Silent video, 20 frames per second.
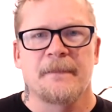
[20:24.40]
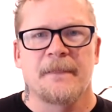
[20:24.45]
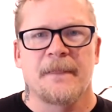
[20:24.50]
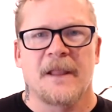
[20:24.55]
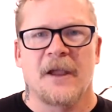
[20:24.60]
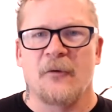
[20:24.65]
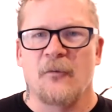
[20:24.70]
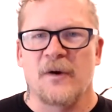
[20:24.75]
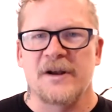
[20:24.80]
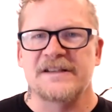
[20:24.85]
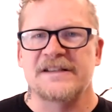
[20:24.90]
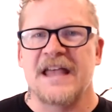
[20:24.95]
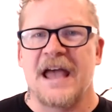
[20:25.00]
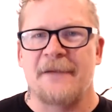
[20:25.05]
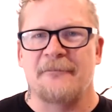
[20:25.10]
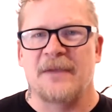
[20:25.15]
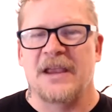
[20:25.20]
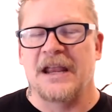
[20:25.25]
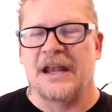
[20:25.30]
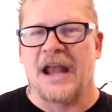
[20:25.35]
Now, what does
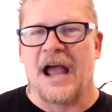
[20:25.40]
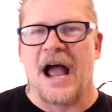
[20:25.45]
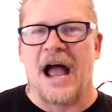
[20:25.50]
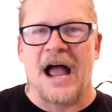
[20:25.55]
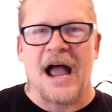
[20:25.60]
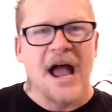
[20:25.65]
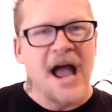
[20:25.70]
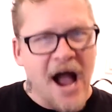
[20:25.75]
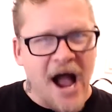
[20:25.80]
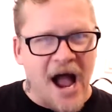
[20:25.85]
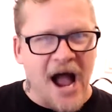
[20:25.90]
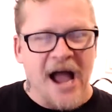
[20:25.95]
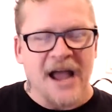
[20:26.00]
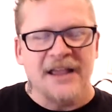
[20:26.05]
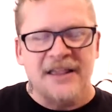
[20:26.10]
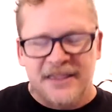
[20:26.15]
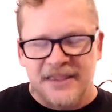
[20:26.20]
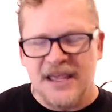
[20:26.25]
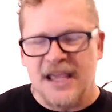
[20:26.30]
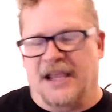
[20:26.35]
that mean? I, I
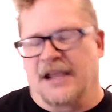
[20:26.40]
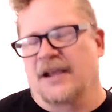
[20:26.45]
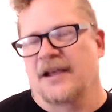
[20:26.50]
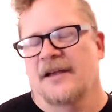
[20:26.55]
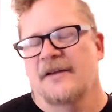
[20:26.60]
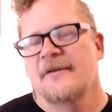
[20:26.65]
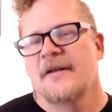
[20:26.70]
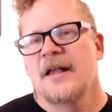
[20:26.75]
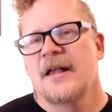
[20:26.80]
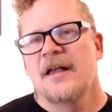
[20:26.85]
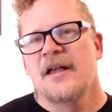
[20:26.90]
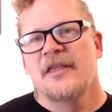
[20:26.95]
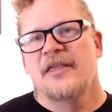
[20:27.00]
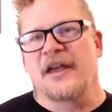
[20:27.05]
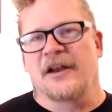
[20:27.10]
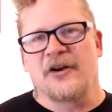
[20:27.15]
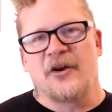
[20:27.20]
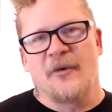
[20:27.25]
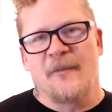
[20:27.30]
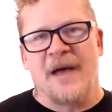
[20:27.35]
think
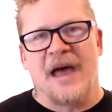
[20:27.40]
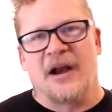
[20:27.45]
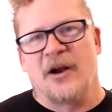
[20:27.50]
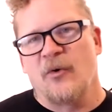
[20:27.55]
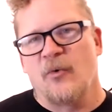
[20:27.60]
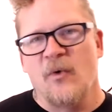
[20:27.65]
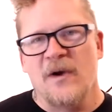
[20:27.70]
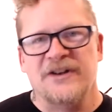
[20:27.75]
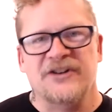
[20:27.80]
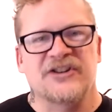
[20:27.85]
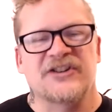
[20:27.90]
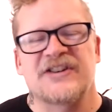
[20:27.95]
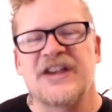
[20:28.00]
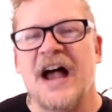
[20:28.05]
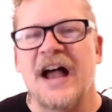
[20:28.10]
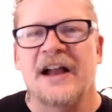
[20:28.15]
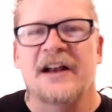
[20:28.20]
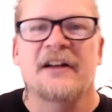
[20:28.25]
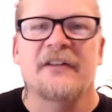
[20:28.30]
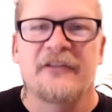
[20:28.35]
that no matter which
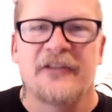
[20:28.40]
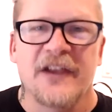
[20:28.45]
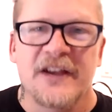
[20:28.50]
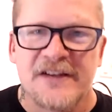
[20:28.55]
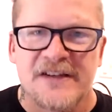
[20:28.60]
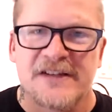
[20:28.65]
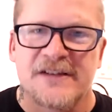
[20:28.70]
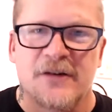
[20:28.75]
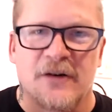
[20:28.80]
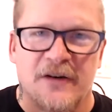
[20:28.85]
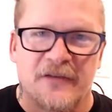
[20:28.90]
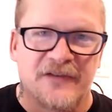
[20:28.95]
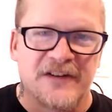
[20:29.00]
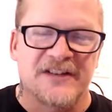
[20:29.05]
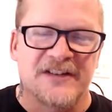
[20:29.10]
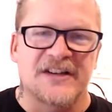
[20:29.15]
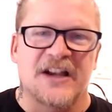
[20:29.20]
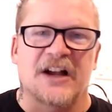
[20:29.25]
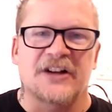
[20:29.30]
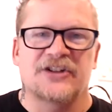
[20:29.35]
side of this sort of
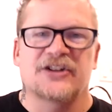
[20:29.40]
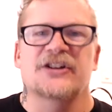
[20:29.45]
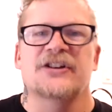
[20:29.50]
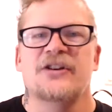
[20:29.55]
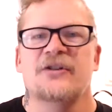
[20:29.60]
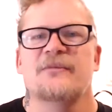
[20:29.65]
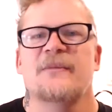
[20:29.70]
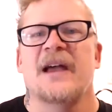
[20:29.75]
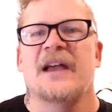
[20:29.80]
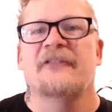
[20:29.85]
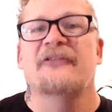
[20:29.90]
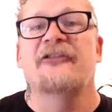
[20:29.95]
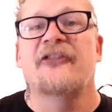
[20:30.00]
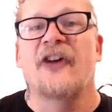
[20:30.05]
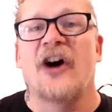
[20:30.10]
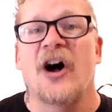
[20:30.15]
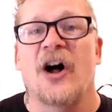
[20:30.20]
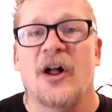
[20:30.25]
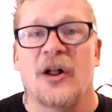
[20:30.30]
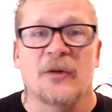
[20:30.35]
discussion you may
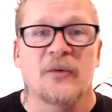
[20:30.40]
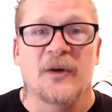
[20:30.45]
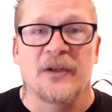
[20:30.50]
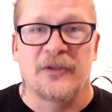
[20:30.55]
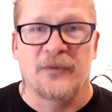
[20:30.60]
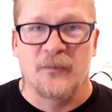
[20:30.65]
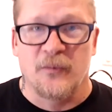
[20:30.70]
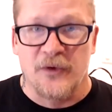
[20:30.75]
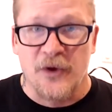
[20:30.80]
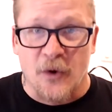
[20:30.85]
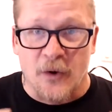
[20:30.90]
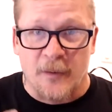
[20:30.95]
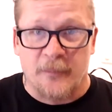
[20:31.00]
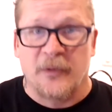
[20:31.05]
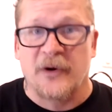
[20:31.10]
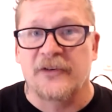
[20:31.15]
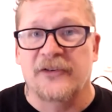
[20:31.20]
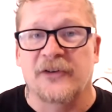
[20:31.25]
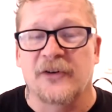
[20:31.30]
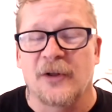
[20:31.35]
fall with your
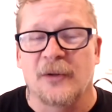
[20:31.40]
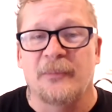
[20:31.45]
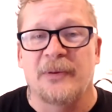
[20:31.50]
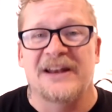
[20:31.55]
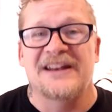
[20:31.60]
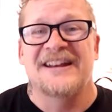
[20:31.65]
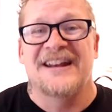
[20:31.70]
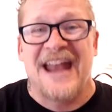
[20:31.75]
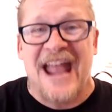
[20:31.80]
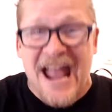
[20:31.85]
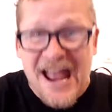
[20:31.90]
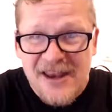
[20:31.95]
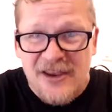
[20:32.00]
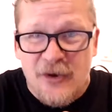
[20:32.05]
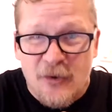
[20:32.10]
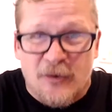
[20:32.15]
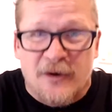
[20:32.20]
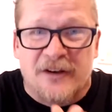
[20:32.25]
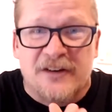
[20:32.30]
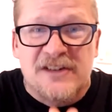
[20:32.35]
personal opinion and
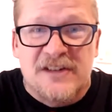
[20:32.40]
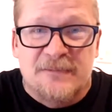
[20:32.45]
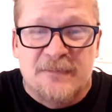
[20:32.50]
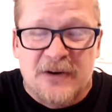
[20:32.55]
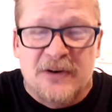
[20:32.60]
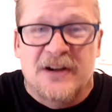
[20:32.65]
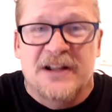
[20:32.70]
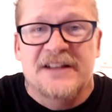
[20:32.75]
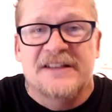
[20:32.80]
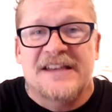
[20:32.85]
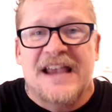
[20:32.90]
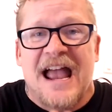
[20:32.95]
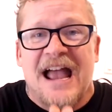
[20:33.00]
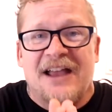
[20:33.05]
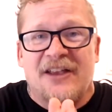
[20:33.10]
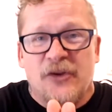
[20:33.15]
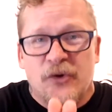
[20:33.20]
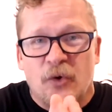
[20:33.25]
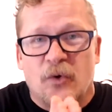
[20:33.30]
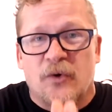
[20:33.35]
your experience
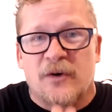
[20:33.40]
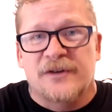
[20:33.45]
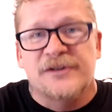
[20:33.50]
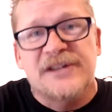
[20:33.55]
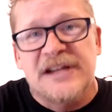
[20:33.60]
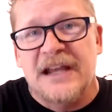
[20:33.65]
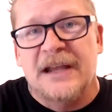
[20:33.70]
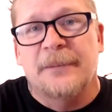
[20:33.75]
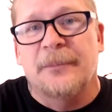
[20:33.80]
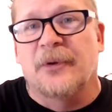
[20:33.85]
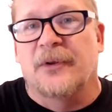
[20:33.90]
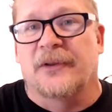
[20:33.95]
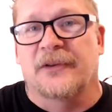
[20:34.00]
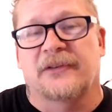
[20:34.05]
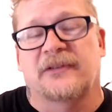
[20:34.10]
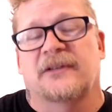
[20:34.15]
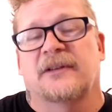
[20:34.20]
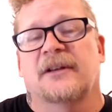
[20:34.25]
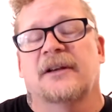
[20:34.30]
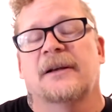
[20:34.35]
at your tables,